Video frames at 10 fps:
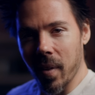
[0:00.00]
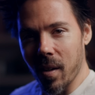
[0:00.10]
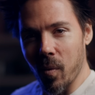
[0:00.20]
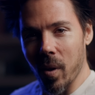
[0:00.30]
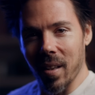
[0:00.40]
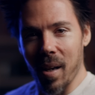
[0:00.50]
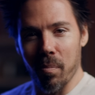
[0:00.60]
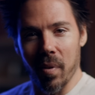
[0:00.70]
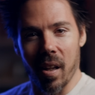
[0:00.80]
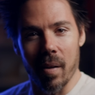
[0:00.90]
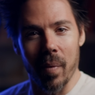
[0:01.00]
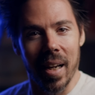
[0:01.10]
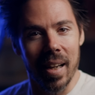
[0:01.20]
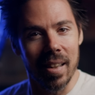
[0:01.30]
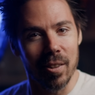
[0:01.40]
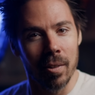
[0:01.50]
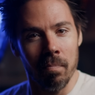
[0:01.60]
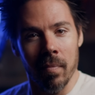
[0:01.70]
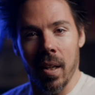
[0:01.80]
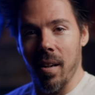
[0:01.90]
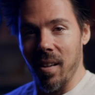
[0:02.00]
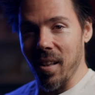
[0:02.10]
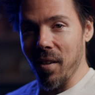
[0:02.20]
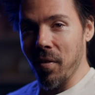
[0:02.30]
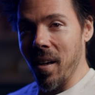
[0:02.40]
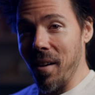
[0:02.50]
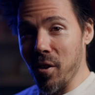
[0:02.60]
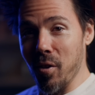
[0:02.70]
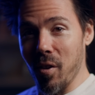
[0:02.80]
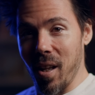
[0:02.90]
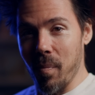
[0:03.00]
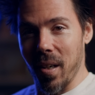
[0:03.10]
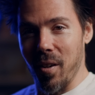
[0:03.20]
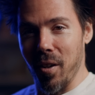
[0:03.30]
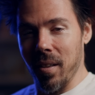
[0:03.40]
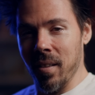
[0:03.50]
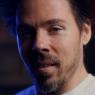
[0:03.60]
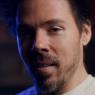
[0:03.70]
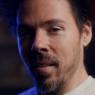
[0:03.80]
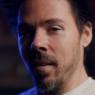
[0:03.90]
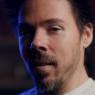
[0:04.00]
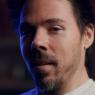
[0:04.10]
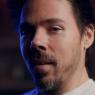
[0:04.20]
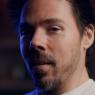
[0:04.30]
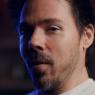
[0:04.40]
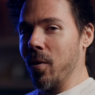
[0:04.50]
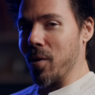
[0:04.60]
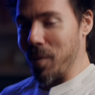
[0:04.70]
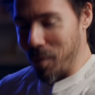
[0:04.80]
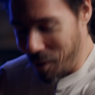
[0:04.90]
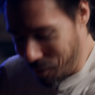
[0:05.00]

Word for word: I don't want that blood on my hands. I'll leave after you donate Bitcoin. Subscribe